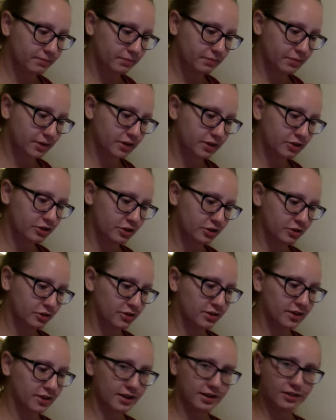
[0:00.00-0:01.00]
Each note
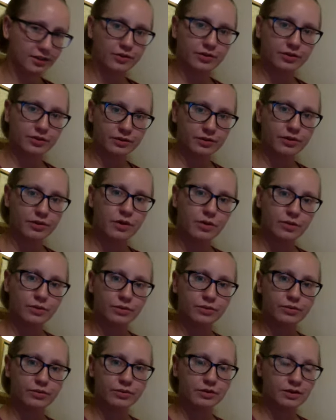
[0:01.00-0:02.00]
getting their
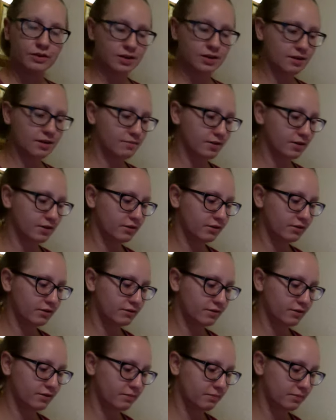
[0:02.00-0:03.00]
own amount
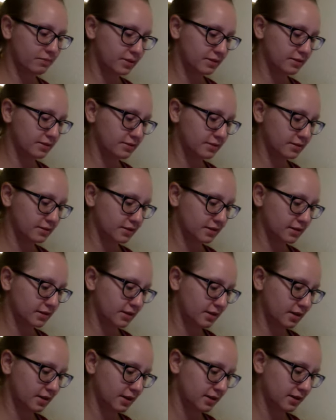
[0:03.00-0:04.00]
of beats that it
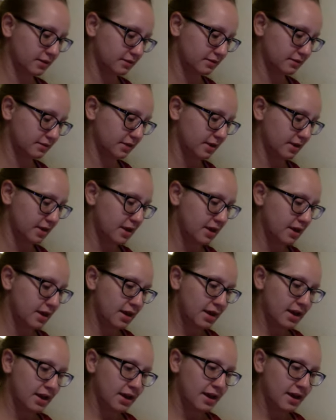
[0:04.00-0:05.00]
gets.
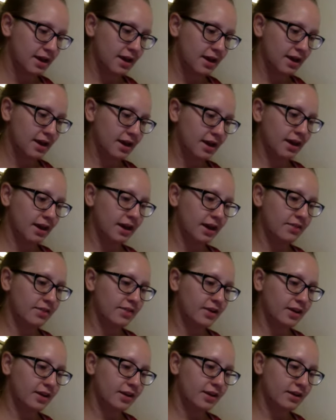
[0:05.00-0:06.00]
And
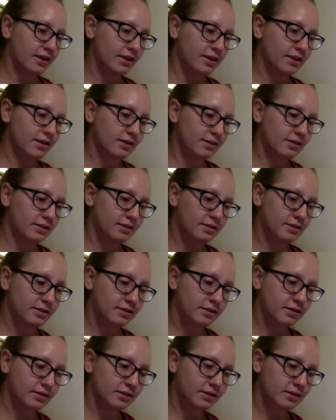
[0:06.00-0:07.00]
then
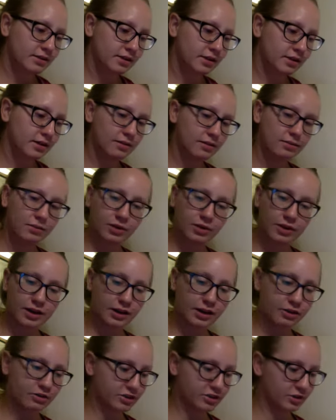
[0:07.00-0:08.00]
you'll get out
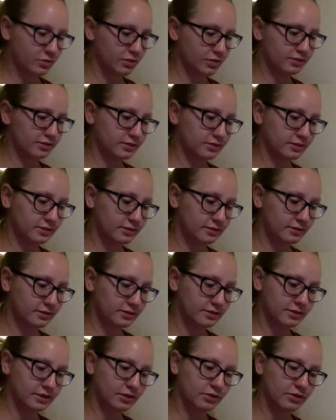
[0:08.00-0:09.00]
your tin
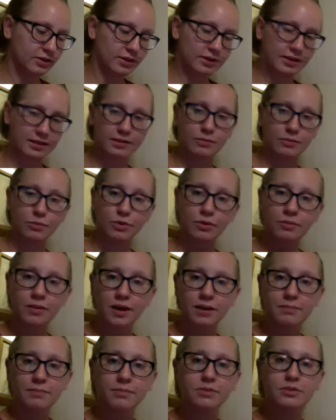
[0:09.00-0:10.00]
whistles. You can let them warm
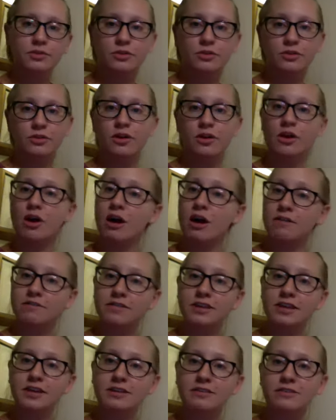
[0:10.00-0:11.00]
up, do their
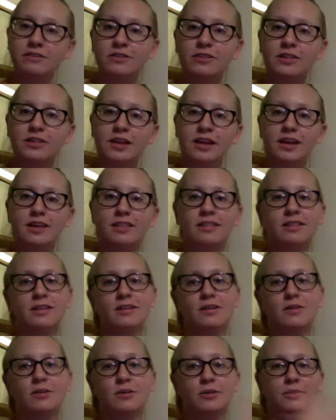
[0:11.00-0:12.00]
cacophony if you'd like.
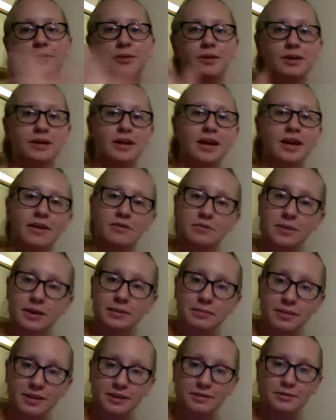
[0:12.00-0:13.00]
Everybody
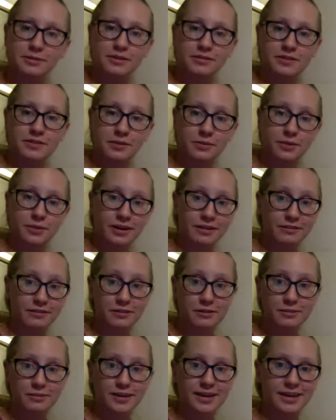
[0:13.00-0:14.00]
plays whatever they want
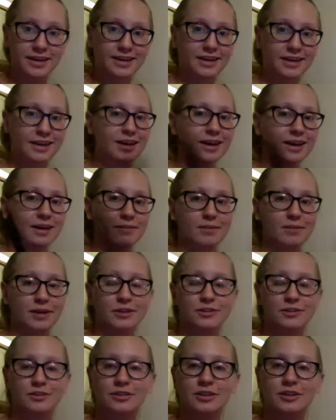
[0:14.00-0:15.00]
for a minute. Make
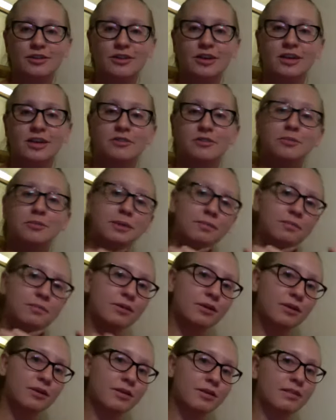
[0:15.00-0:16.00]
sure that your kids
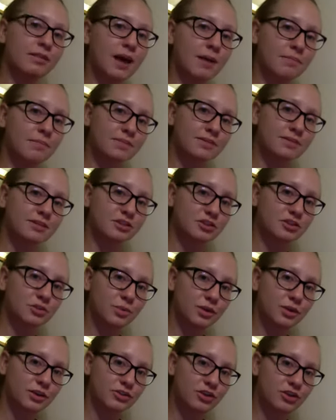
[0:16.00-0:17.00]
remember lap position
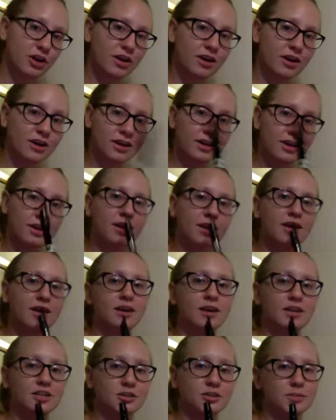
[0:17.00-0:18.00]
while you're talking,
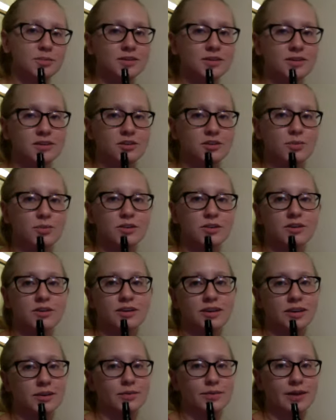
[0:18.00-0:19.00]
chin position when you're
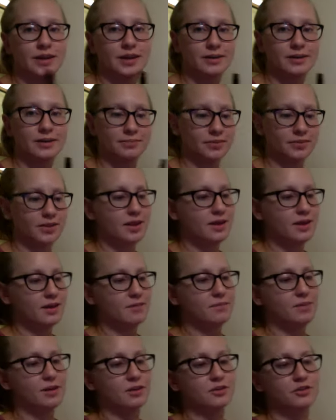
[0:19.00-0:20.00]
getting ready.
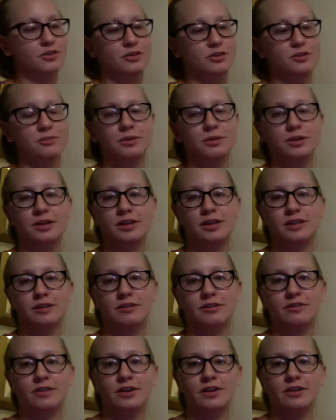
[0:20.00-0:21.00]
Make sure they're putting their
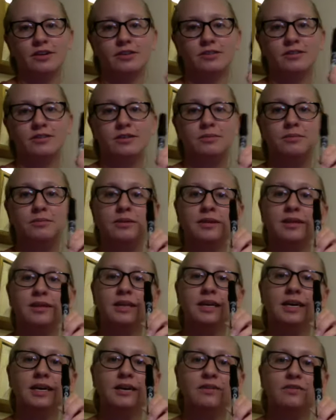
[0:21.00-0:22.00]
fingers
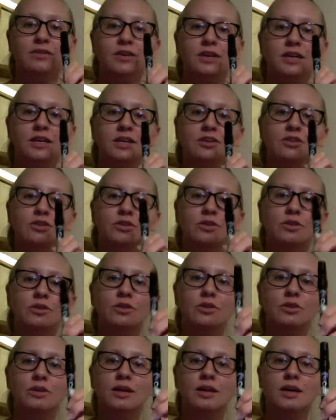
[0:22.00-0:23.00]
completely covering each
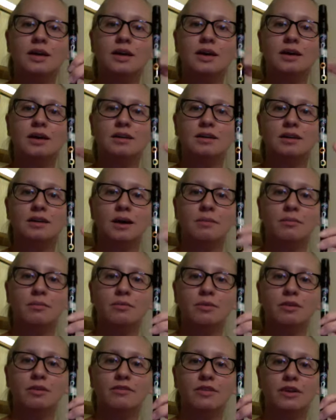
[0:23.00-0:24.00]
hole, top
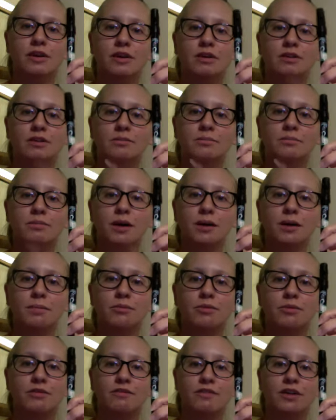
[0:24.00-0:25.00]
3 fingers, bottom
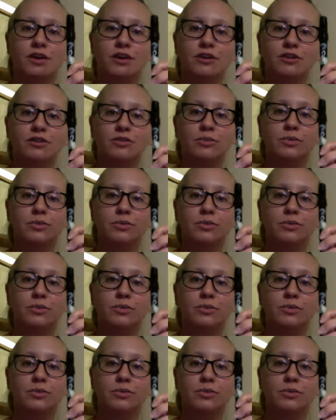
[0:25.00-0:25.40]
3 fingers.